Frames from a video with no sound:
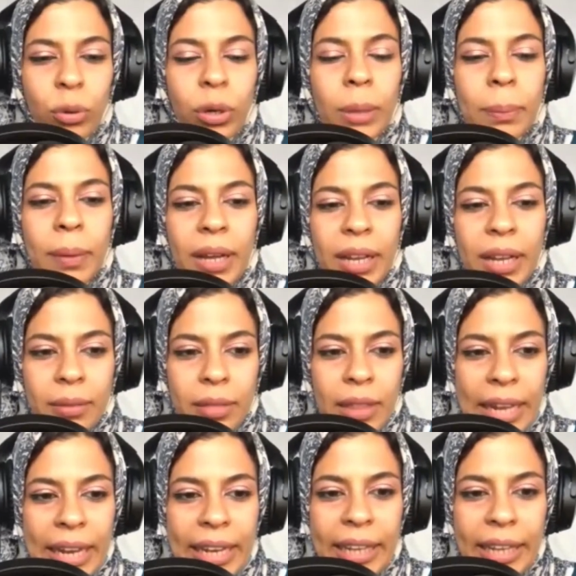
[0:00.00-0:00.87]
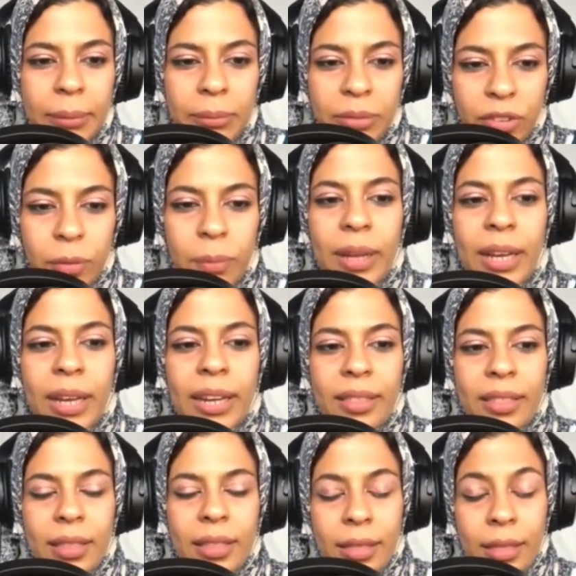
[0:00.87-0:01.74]
behind, the glimpse
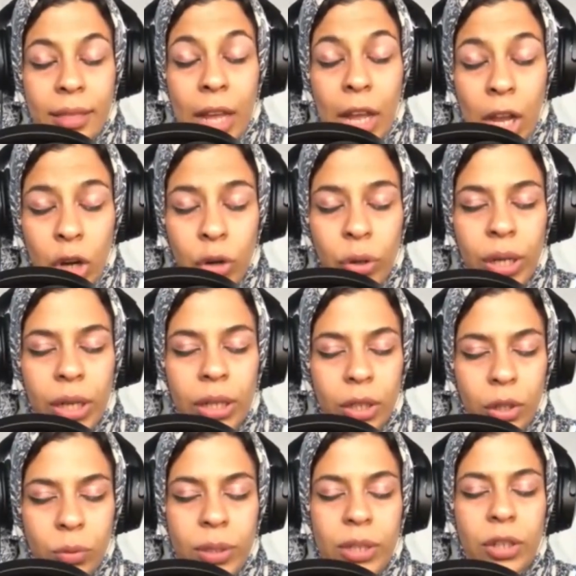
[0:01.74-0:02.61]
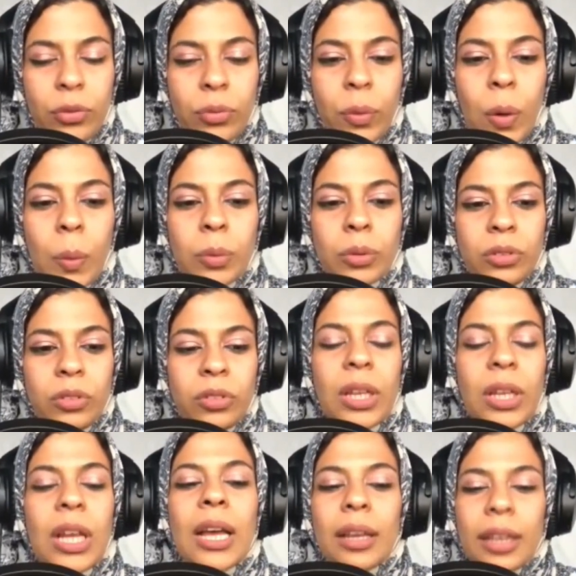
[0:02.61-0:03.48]
behind the Aerial-aquatic robot.
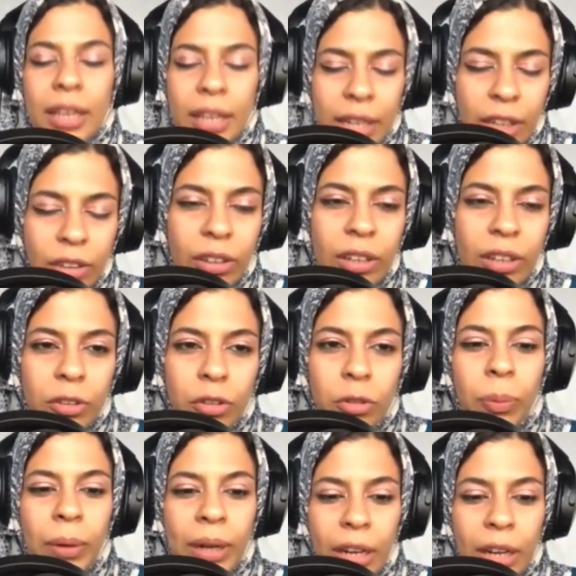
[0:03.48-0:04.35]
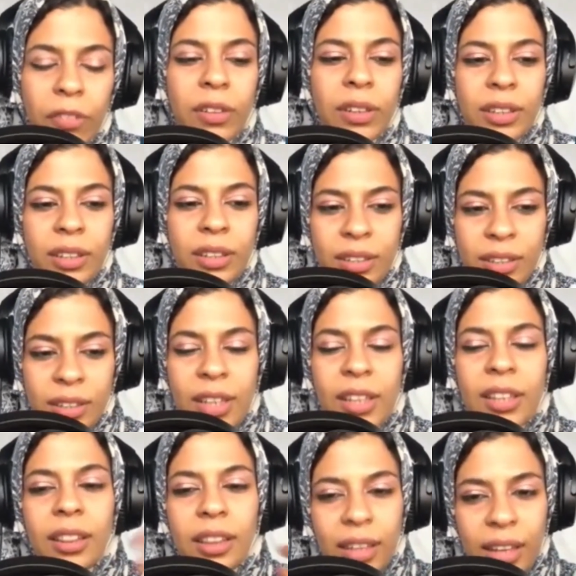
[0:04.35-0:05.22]
Can you tell us briefly
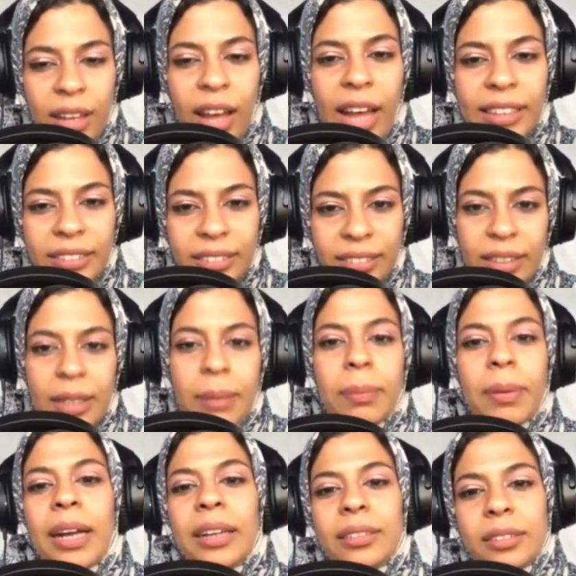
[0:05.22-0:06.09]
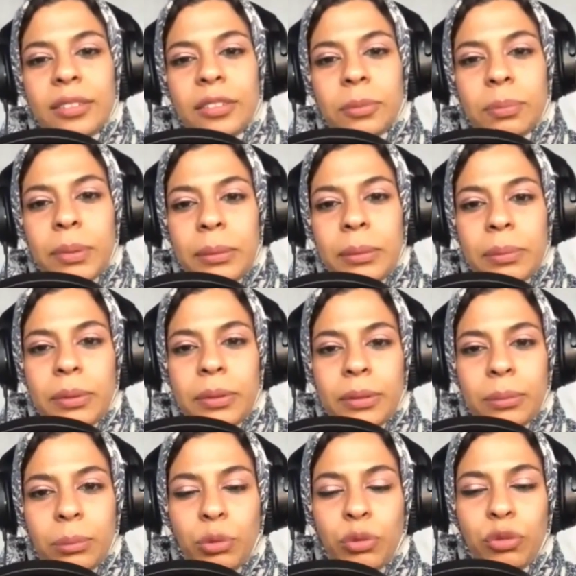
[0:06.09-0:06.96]
the idea behind this paper
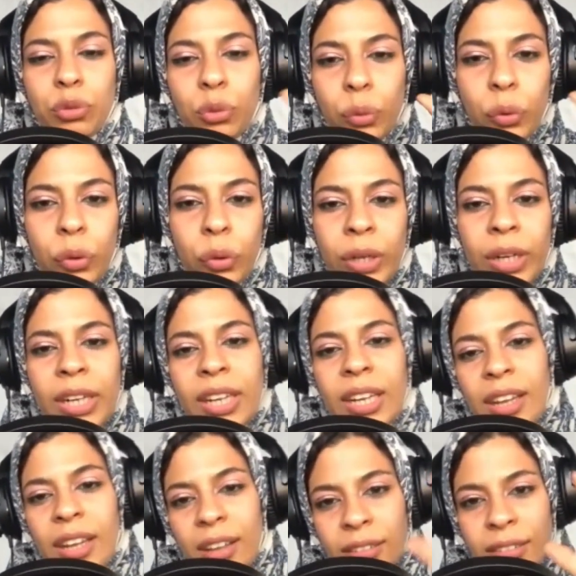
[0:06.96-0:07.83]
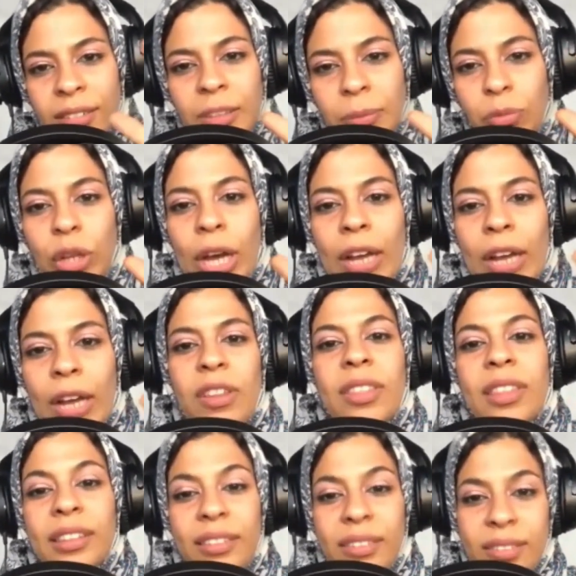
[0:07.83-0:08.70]
before deep dive in
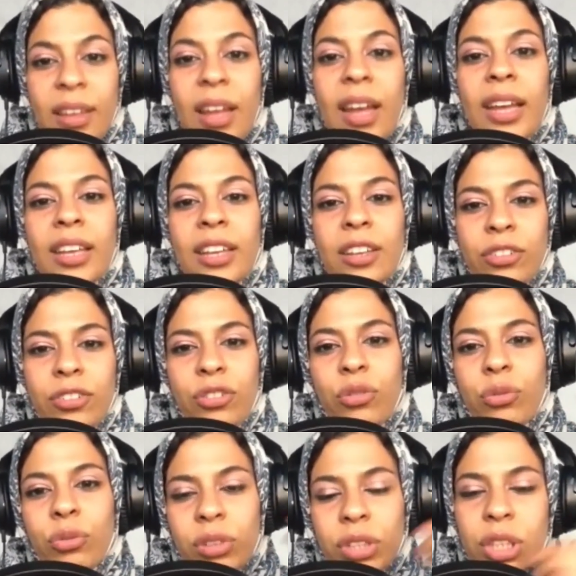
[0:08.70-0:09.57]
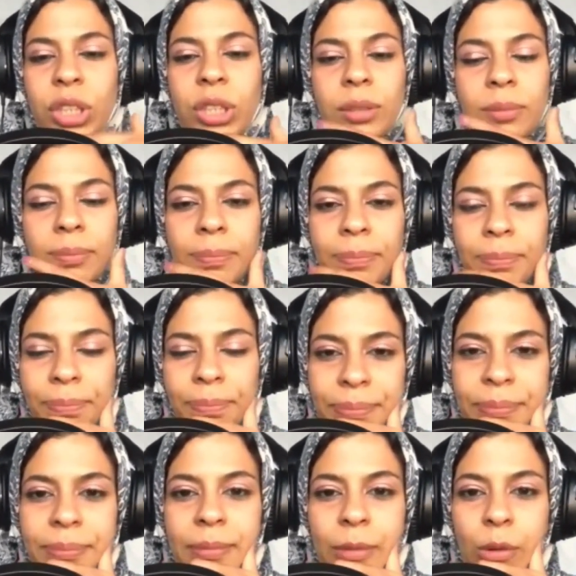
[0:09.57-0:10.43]
the design consideration
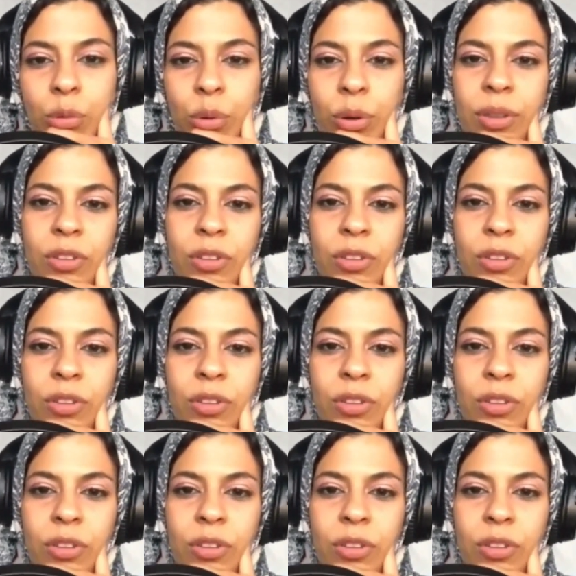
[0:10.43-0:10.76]
for this